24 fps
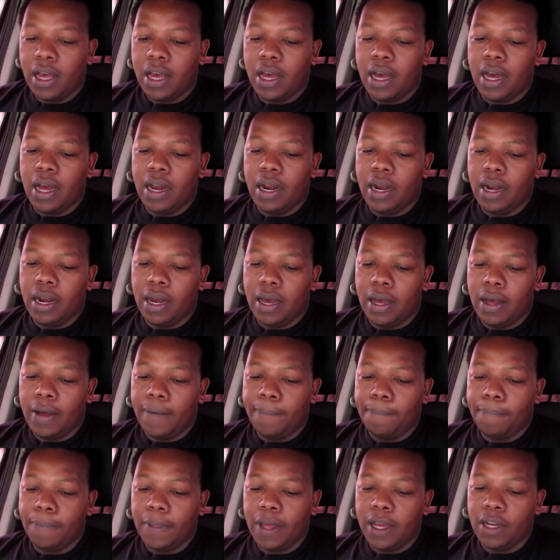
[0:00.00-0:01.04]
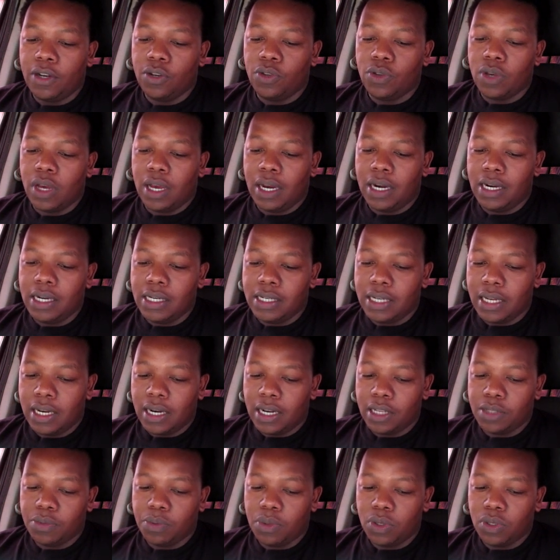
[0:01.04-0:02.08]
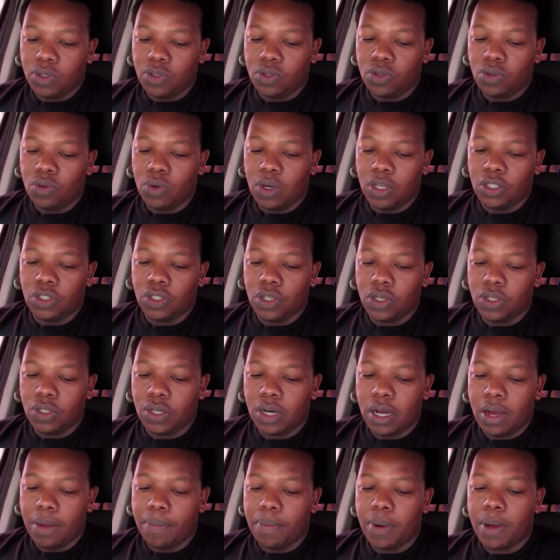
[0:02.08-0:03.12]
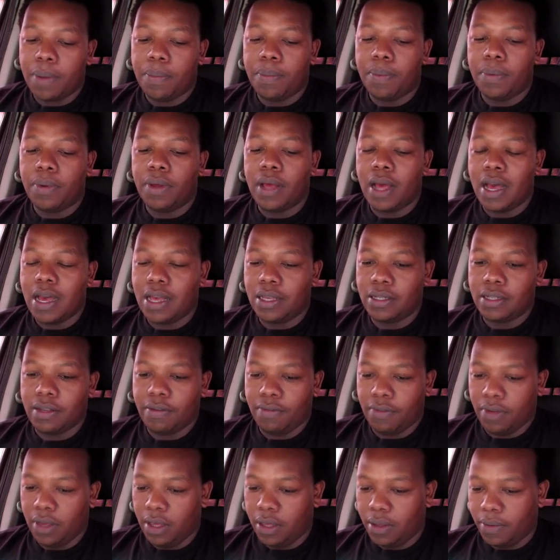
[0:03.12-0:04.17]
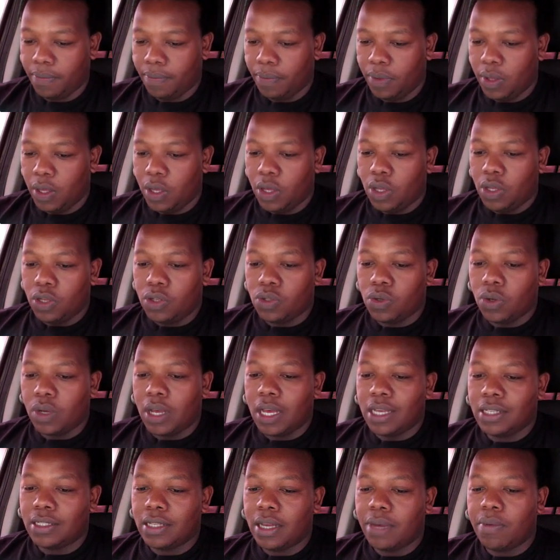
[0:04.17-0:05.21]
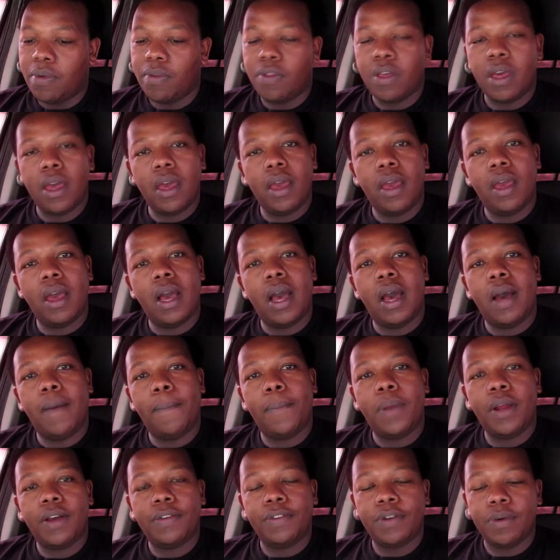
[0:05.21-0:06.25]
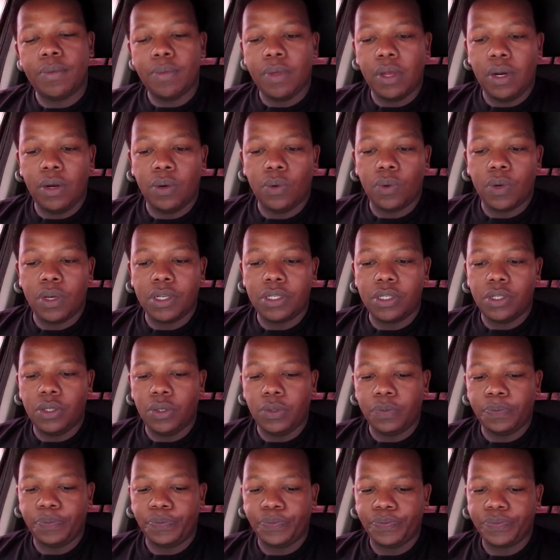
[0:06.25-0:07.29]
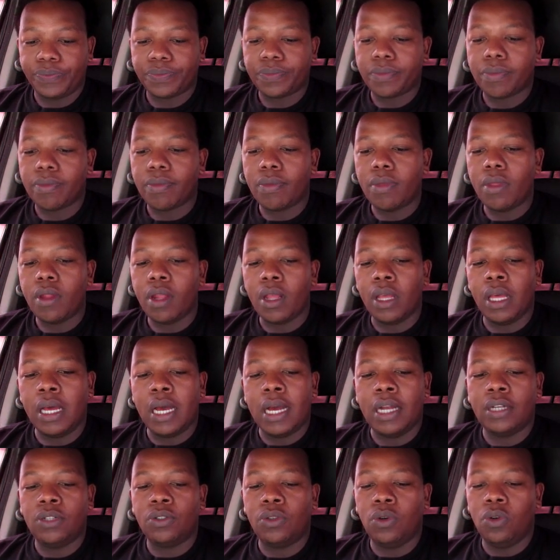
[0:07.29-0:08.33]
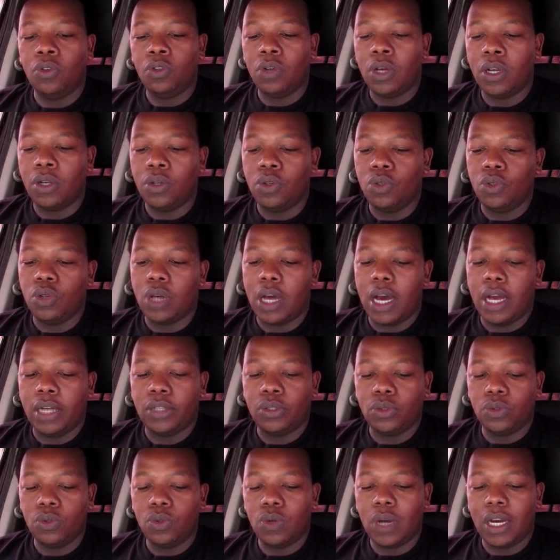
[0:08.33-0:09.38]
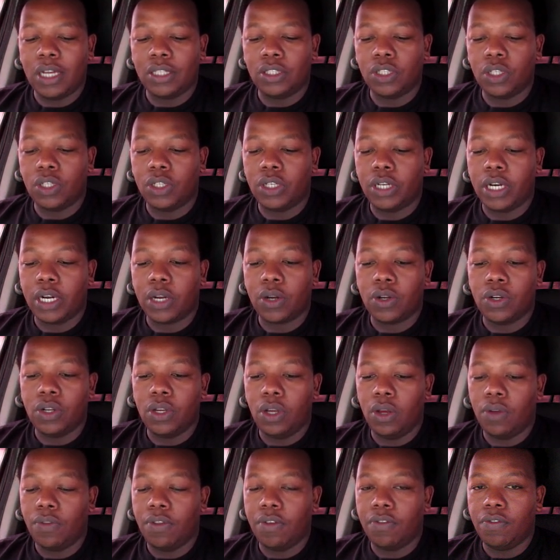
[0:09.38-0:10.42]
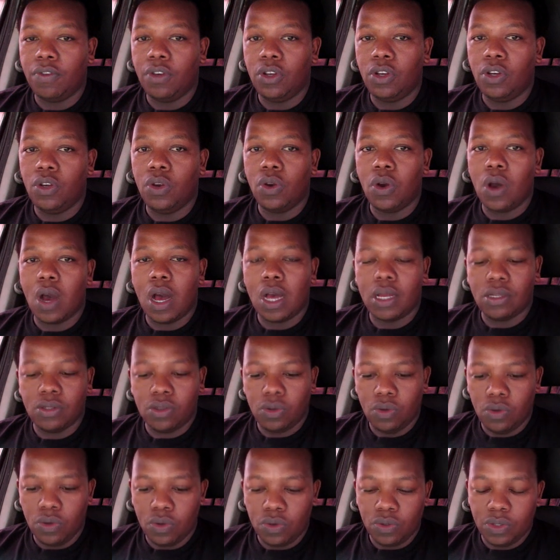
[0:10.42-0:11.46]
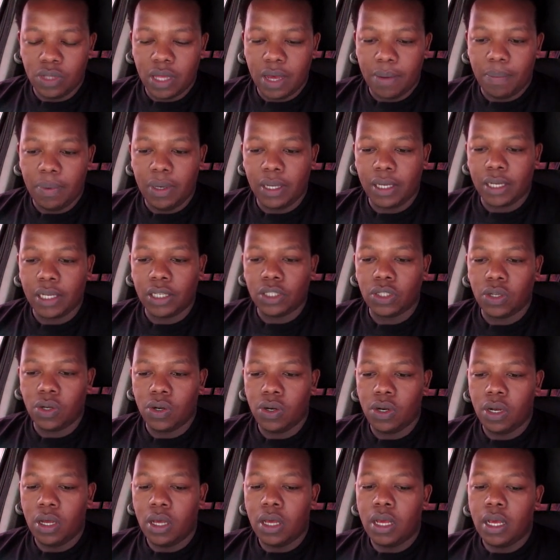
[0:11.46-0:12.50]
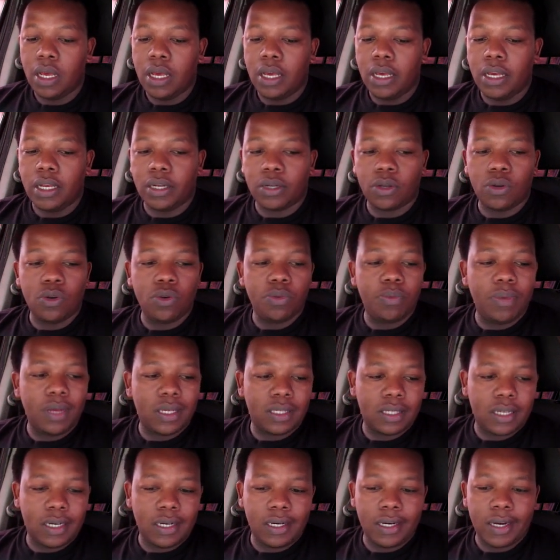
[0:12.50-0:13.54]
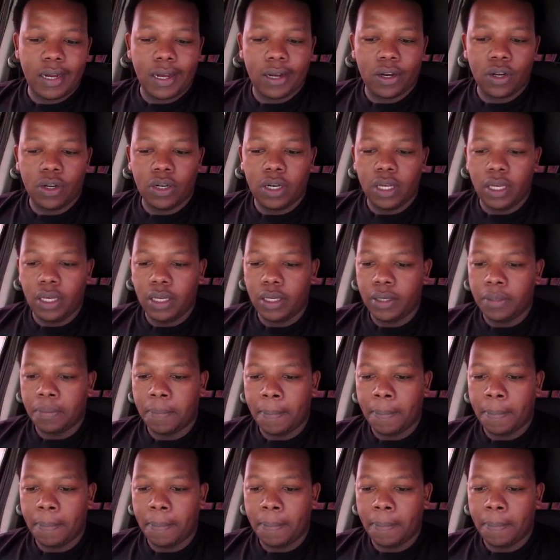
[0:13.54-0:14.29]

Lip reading: and your written response to a short wrap-up survey. So guys, some of the platform they request you to do a short recording of the video as you use the application. It could be a screen recording,